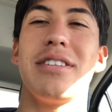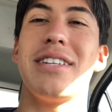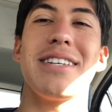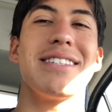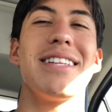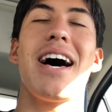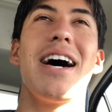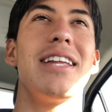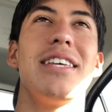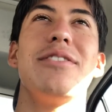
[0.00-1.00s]
does
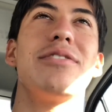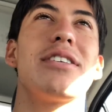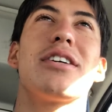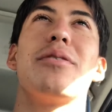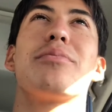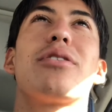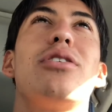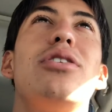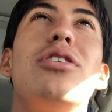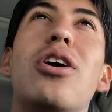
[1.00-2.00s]
not even come
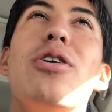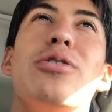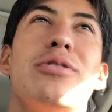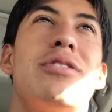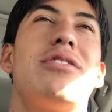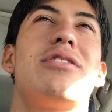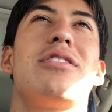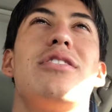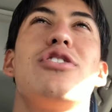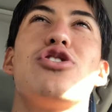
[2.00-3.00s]
close
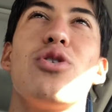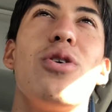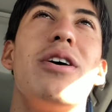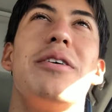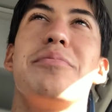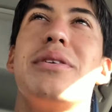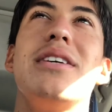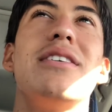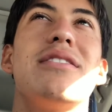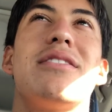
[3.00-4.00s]
to the joy and
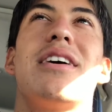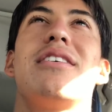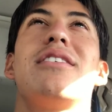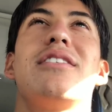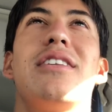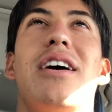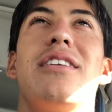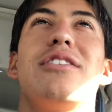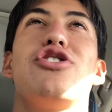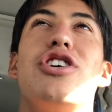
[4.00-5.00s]
peace that, that
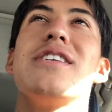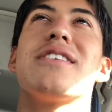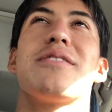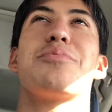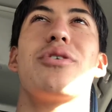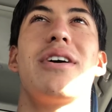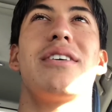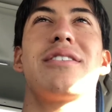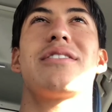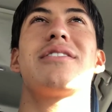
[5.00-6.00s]
Jesus
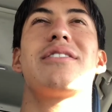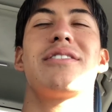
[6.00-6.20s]
brings.